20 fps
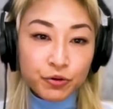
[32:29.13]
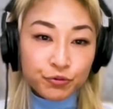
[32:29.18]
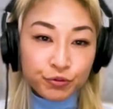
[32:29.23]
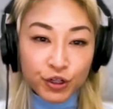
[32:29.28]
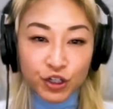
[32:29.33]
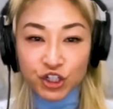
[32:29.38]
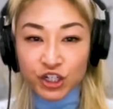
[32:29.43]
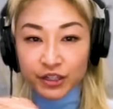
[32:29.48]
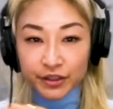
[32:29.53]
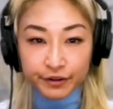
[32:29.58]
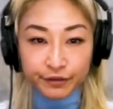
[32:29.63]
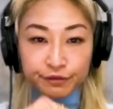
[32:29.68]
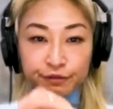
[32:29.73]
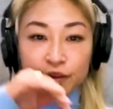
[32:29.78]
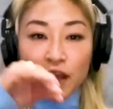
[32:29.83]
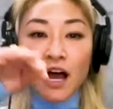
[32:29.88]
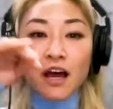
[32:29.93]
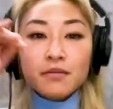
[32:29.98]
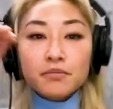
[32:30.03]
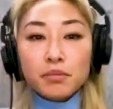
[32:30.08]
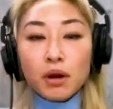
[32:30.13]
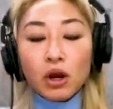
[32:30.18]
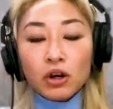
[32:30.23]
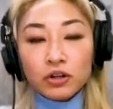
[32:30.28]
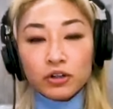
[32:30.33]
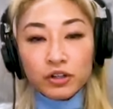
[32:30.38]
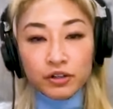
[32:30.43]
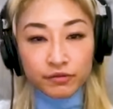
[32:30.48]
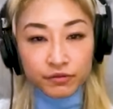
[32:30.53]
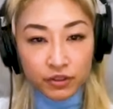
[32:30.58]
reaching the flat
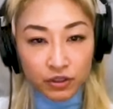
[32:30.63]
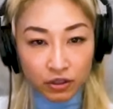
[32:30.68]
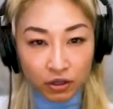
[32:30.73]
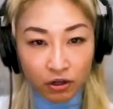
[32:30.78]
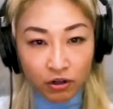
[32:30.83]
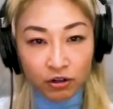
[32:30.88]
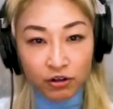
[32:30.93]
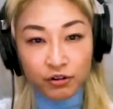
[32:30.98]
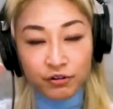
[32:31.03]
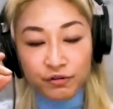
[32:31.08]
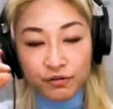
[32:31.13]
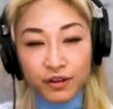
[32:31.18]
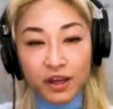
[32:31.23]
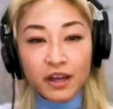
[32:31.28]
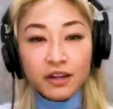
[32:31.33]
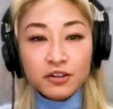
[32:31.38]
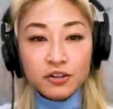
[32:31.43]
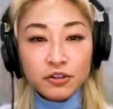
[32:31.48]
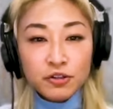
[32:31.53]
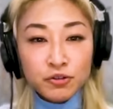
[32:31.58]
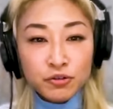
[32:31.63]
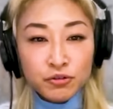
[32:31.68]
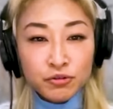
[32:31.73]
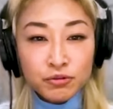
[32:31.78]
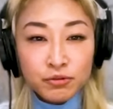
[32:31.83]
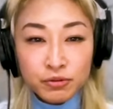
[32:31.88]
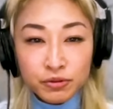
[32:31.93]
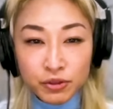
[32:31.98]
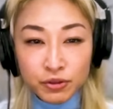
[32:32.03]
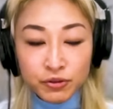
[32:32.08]
part of the curve that
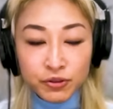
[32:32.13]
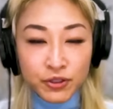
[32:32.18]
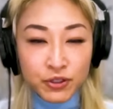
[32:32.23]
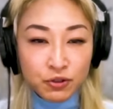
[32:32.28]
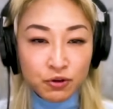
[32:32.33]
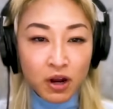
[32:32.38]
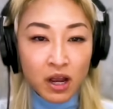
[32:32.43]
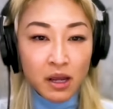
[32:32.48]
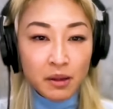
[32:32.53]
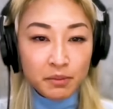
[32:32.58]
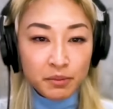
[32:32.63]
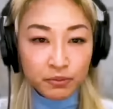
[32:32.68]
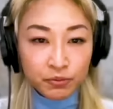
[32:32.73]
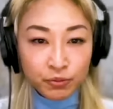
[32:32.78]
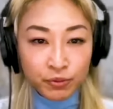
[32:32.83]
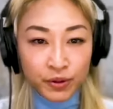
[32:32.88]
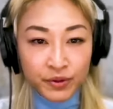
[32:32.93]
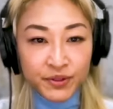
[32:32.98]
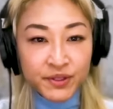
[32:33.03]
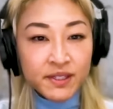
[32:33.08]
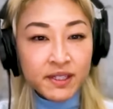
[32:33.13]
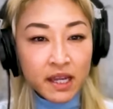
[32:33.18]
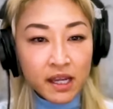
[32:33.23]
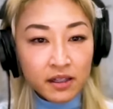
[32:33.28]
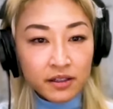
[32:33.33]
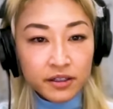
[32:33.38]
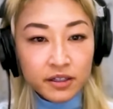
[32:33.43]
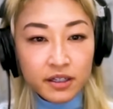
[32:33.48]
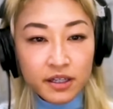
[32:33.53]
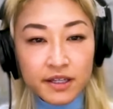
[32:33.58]
you describe with
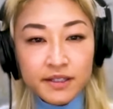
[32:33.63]
scaling?